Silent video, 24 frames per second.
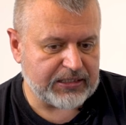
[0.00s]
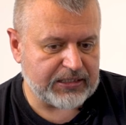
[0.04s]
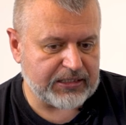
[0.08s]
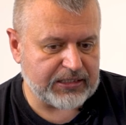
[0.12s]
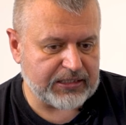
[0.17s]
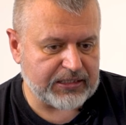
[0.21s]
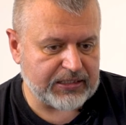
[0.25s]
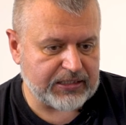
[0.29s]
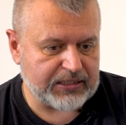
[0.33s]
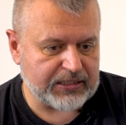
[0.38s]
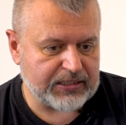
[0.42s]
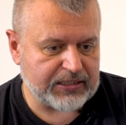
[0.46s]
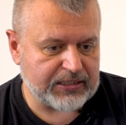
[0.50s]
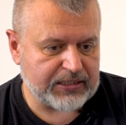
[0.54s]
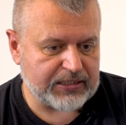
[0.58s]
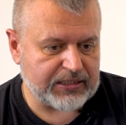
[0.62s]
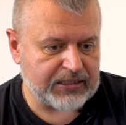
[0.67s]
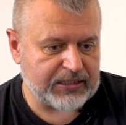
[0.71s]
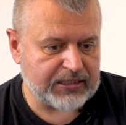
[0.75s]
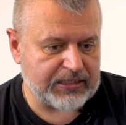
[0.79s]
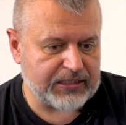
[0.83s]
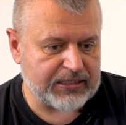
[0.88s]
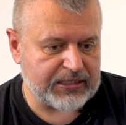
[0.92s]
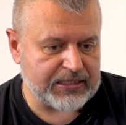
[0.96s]

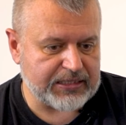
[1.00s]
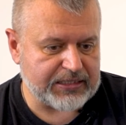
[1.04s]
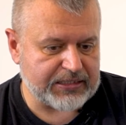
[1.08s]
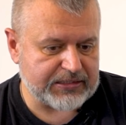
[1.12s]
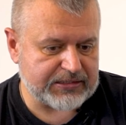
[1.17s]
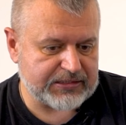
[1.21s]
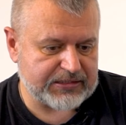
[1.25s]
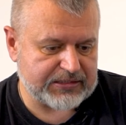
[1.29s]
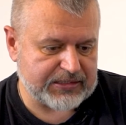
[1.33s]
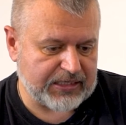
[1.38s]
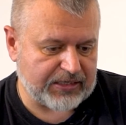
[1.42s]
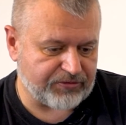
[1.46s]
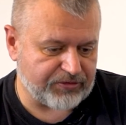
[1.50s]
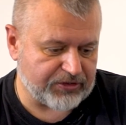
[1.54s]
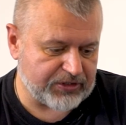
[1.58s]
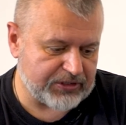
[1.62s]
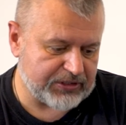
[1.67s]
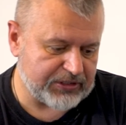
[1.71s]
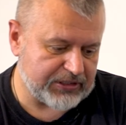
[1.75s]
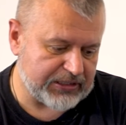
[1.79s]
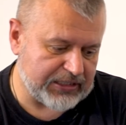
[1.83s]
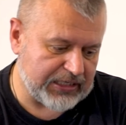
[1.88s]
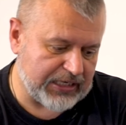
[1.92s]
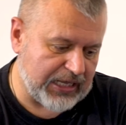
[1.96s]
It is
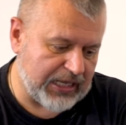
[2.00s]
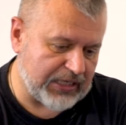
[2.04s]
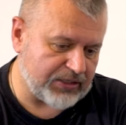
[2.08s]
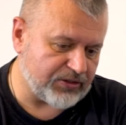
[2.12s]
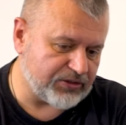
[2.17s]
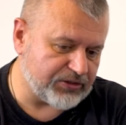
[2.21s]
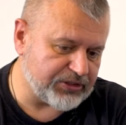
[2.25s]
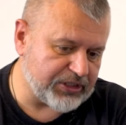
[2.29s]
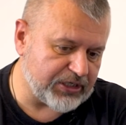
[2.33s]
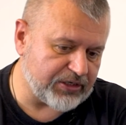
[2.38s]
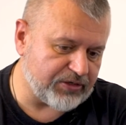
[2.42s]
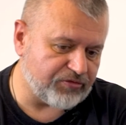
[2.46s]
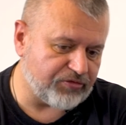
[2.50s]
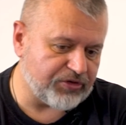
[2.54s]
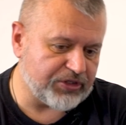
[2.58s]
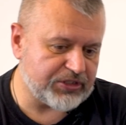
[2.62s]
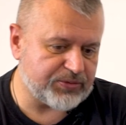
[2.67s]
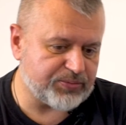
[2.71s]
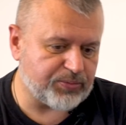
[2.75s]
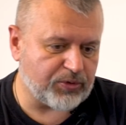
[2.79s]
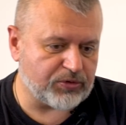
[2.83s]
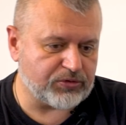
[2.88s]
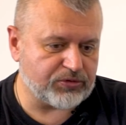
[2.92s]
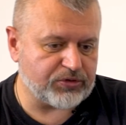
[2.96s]
our another
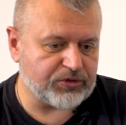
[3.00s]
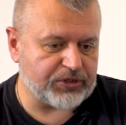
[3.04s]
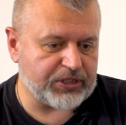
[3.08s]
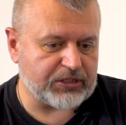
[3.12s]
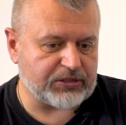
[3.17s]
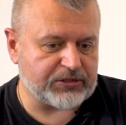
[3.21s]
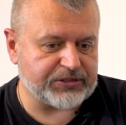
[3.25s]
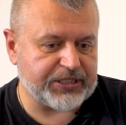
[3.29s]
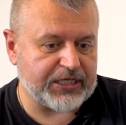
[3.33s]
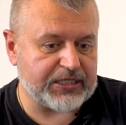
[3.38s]
response to that.